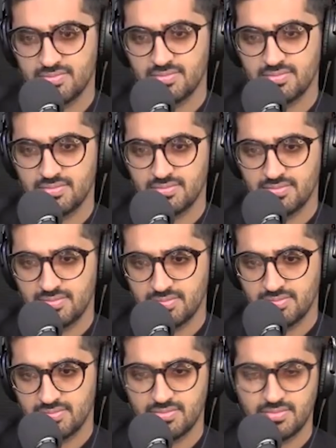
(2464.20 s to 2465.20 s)
You know,
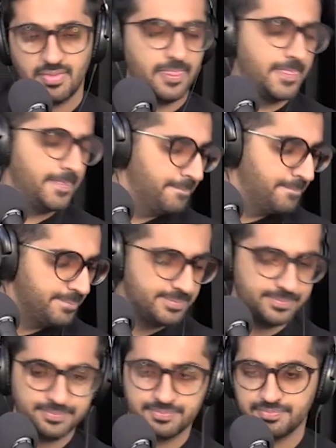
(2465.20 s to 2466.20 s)
or lots of college
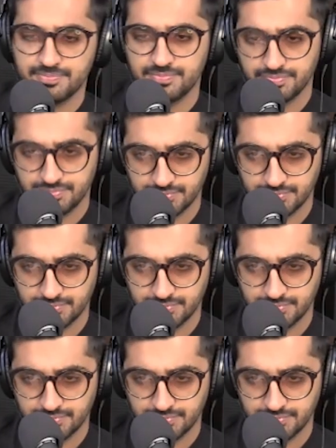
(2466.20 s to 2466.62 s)
bands.